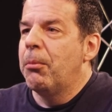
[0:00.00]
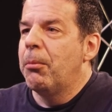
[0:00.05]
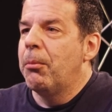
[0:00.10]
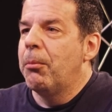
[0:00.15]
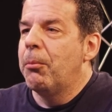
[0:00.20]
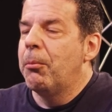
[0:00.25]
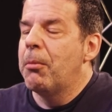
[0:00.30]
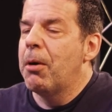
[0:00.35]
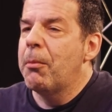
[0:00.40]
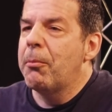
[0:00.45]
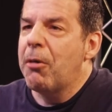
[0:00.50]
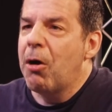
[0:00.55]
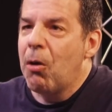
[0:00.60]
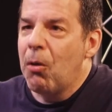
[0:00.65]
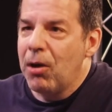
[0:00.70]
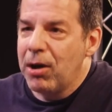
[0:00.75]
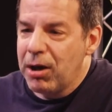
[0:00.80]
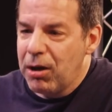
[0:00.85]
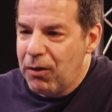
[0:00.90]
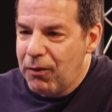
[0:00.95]

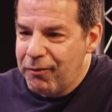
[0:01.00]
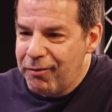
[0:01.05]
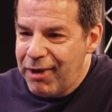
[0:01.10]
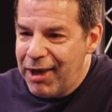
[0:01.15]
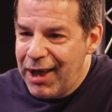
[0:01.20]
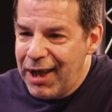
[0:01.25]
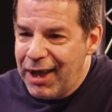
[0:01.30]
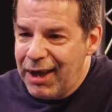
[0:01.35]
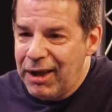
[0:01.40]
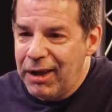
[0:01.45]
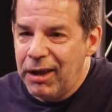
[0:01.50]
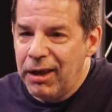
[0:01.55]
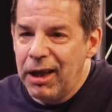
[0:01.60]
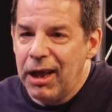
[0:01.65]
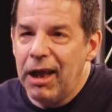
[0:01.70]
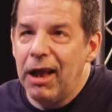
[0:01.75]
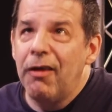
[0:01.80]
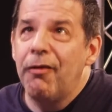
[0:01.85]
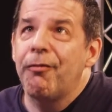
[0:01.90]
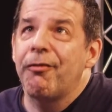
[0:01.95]
Memorial Day
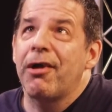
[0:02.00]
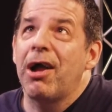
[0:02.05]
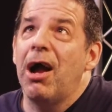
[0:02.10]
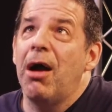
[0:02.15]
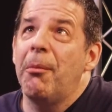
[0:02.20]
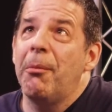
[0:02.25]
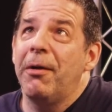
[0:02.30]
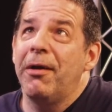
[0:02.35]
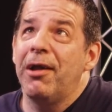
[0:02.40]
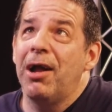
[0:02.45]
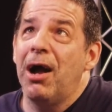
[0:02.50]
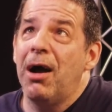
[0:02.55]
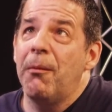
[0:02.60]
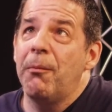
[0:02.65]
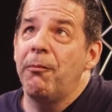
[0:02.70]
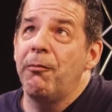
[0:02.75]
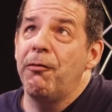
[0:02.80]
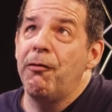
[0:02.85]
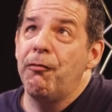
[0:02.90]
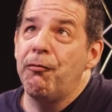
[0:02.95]
is coming up
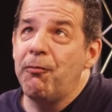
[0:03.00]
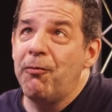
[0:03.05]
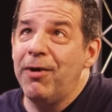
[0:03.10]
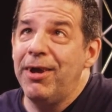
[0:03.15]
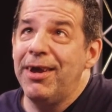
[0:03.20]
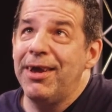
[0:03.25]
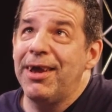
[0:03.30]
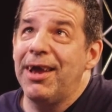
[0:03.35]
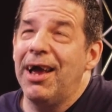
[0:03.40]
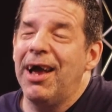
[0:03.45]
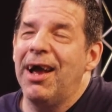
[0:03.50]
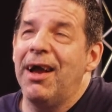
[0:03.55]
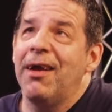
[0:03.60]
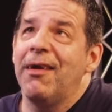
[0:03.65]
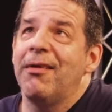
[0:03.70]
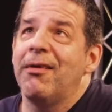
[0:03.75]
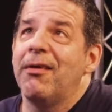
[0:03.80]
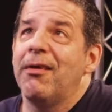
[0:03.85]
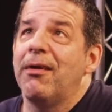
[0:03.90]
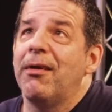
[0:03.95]
this weekend.
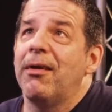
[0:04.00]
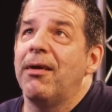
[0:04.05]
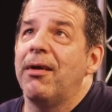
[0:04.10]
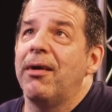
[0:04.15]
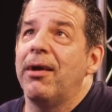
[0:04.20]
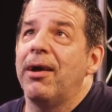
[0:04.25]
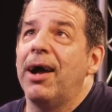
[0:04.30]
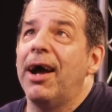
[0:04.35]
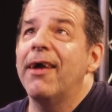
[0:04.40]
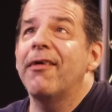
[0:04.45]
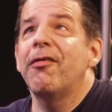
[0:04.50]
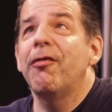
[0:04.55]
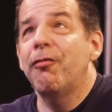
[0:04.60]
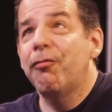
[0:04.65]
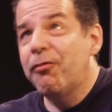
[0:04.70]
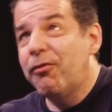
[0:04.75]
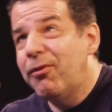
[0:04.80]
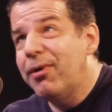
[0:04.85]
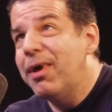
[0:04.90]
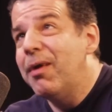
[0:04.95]
Like it's
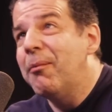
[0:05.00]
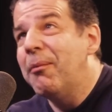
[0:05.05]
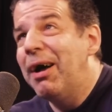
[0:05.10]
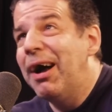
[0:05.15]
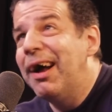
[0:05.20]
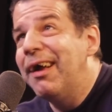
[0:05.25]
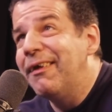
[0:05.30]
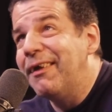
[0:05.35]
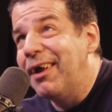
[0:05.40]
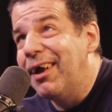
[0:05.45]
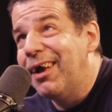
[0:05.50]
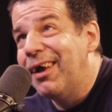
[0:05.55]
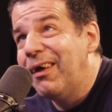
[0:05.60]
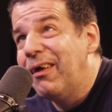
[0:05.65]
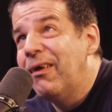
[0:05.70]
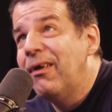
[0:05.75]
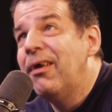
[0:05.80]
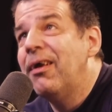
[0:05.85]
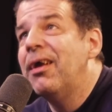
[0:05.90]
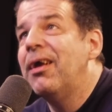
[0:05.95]
really my name,
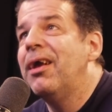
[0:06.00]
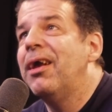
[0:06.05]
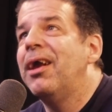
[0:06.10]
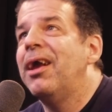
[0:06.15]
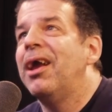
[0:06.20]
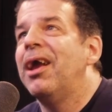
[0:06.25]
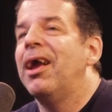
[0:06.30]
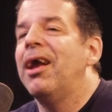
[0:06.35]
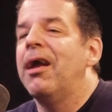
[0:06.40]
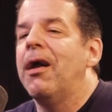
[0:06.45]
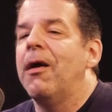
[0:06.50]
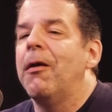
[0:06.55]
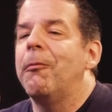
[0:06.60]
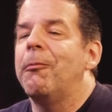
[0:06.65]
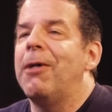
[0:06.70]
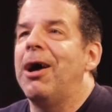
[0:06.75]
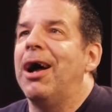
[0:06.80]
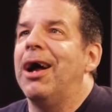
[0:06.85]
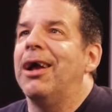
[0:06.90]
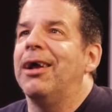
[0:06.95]
but
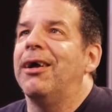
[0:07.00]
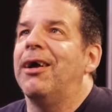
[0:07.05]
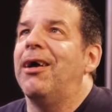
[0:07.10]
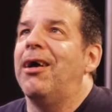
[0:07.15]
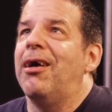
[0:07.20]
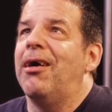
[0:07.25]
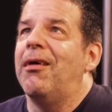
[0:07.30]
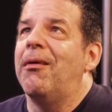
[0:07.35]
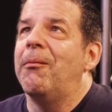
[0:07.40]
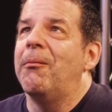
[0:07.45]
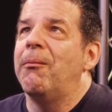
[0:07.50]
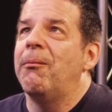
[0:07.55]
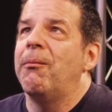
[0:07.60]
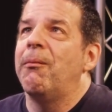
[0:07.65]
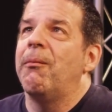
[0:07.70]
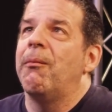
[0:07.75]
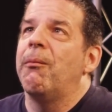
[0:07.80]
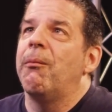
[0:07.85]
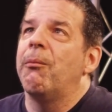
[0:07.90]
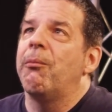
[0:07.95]
um,
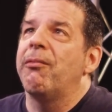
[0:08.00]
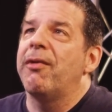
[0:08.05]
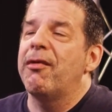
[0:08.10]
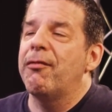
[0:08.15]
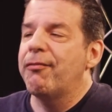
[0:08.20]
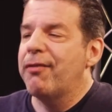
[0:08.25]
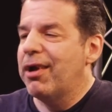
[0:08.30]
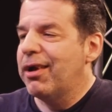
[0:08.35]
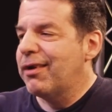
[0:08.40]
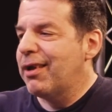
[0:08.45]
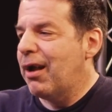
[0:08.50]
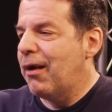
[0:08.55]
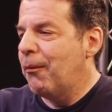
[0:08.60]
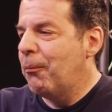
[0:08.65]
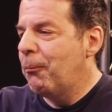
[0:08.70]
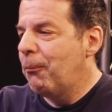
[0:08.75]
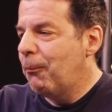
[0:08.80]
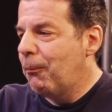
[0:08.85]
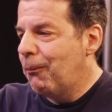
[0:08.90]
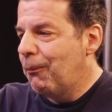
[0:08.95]
there's like a
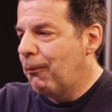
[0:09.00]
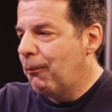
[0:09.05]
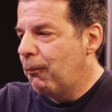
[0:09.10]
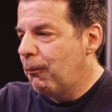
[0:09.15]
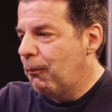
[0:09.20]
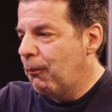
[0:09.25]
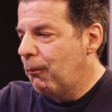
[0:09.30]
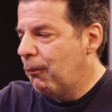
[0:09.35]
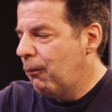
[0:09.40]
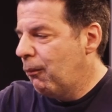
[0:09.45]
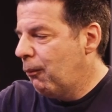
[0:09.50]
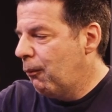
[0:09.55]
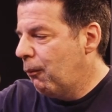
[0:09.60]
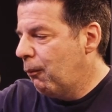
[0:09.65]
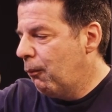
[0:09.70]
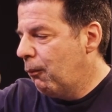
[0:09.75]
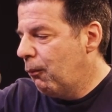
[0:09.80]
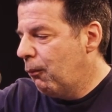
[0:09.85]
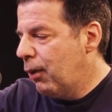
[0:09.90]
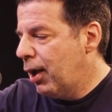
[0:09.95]

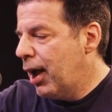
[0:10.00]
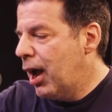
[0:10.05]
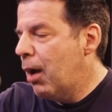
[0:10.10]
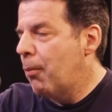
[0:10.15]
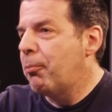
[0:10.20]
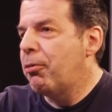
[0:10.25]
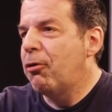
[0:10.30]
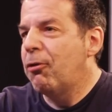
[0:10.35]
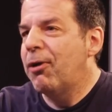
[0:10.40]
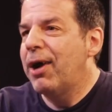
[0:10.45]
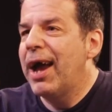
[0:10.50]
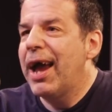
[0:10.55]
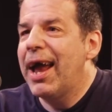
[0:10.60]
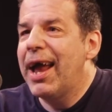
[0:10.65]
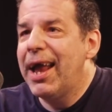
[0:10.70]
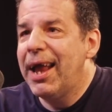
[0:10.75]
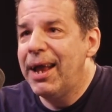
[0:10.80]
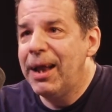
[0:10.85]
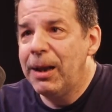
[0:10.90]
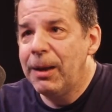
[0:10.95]
a
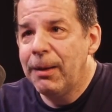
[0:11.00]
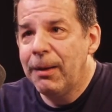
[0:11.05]
parade